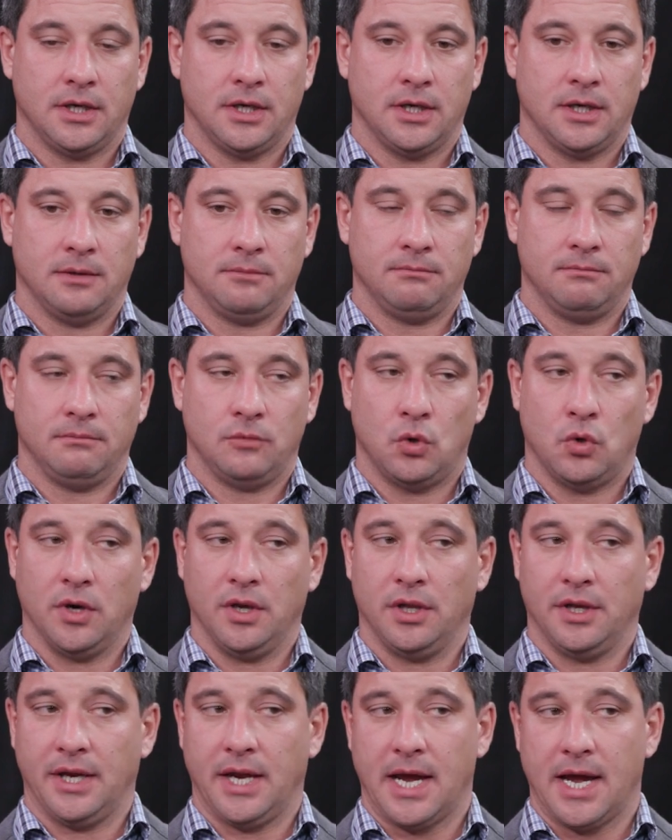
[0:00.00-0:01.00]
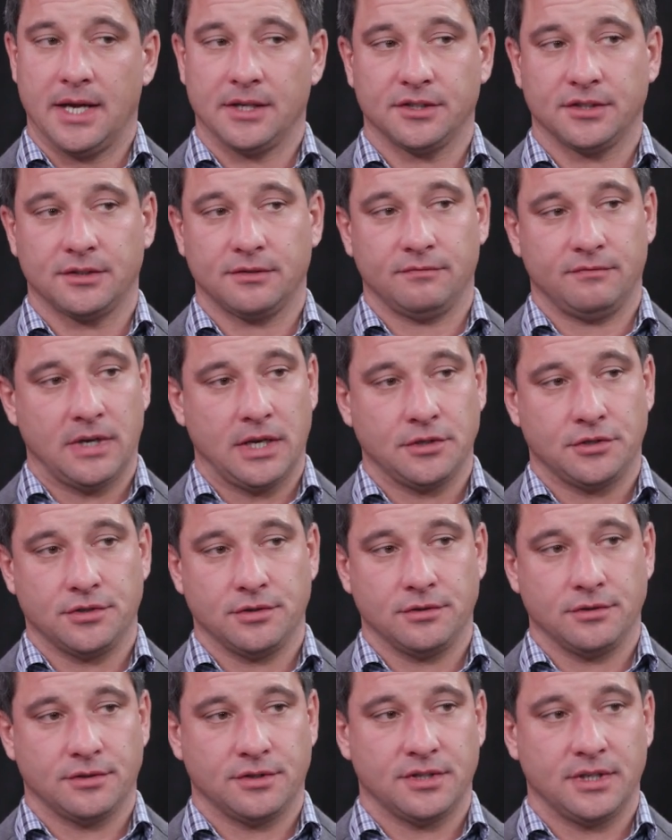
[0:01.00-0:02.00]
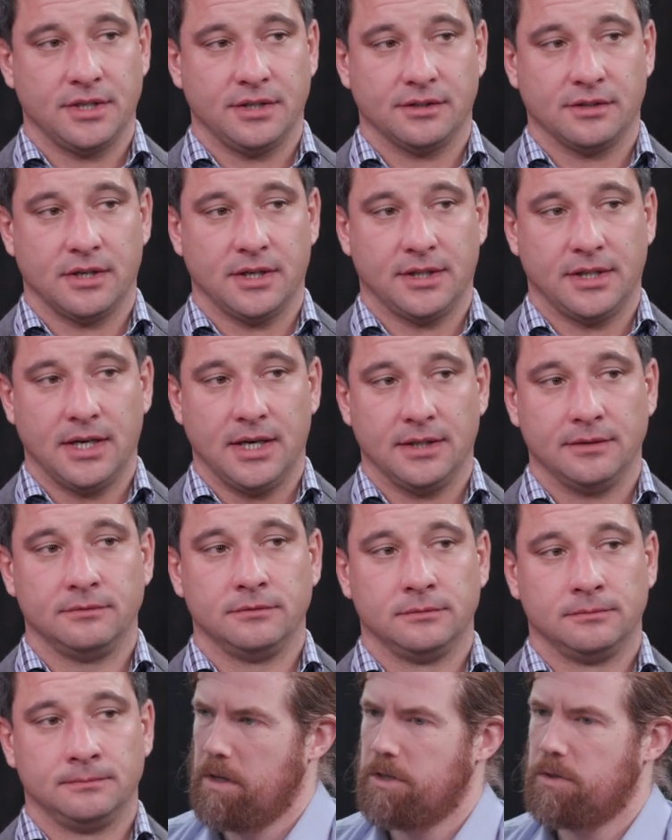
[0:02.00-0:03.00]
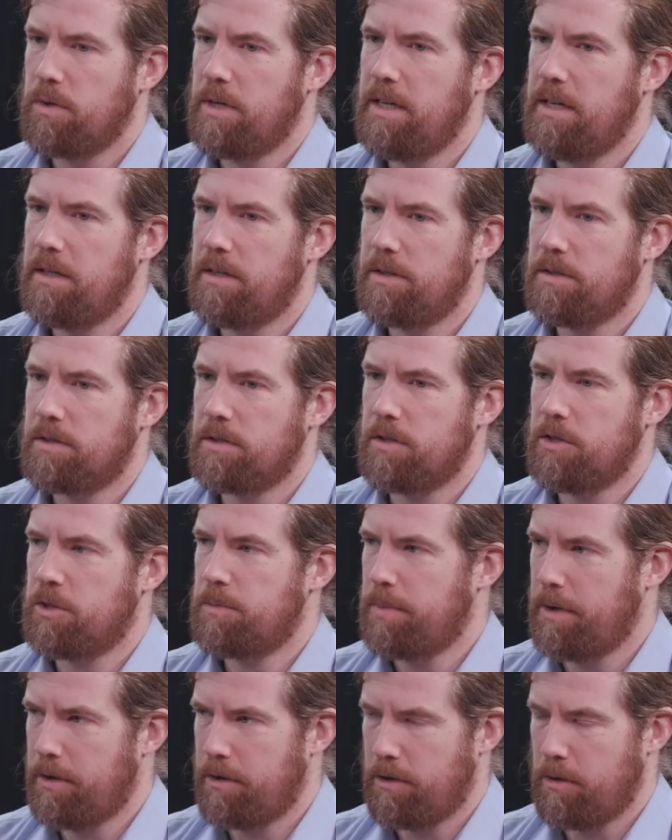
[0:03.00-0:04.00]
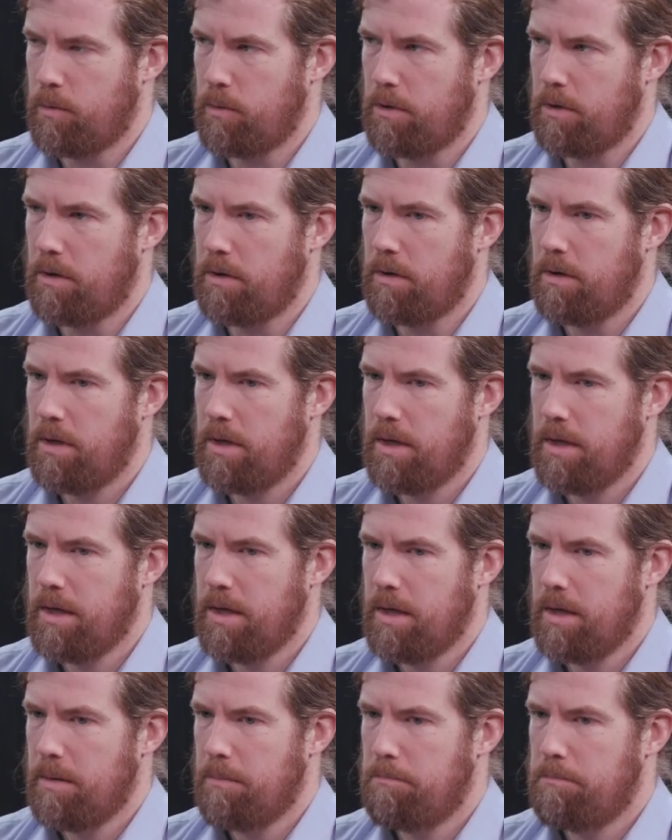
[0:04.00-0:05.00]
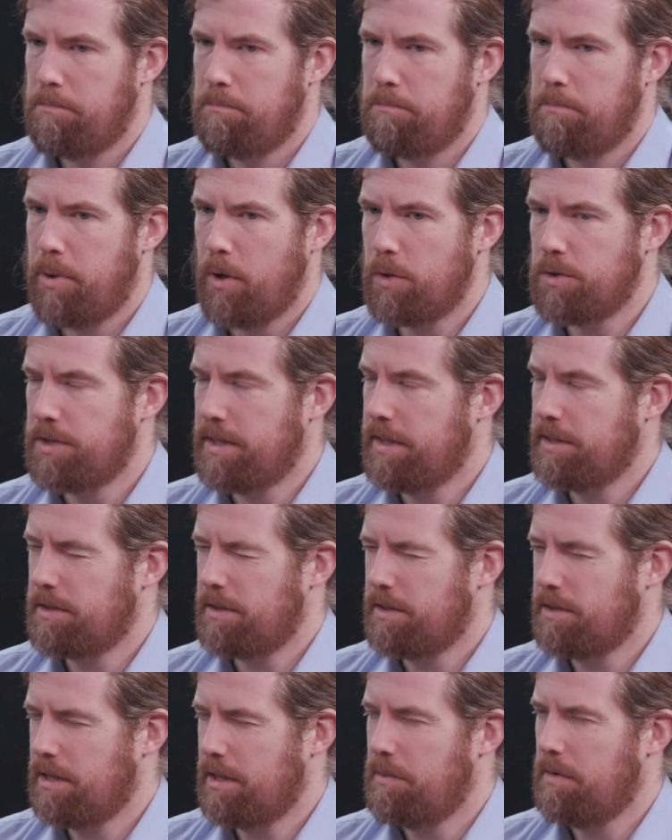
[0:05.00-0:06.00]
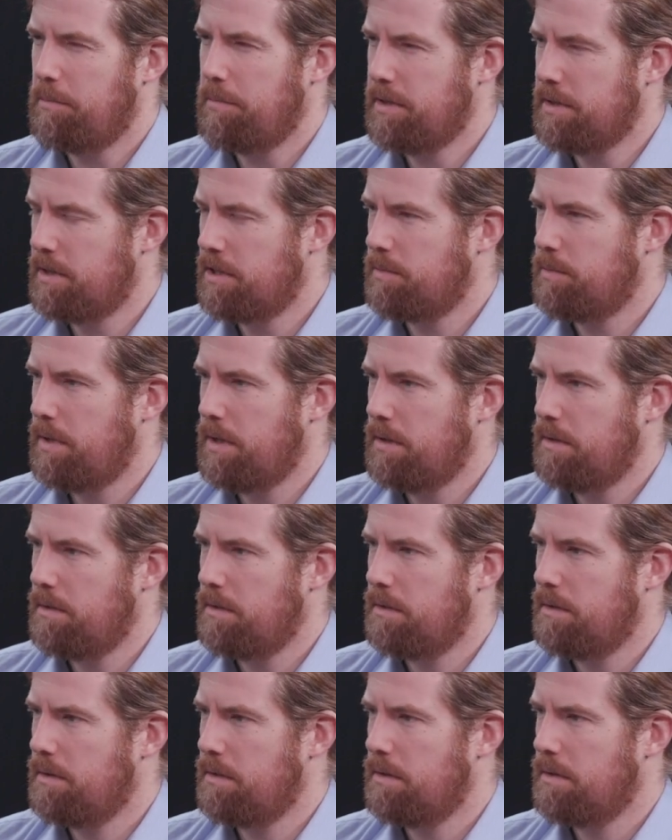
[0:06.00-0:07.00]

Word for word: Um, oil and gas ventures, things like that. So he and his conspirator were posing as legitimate businessmen.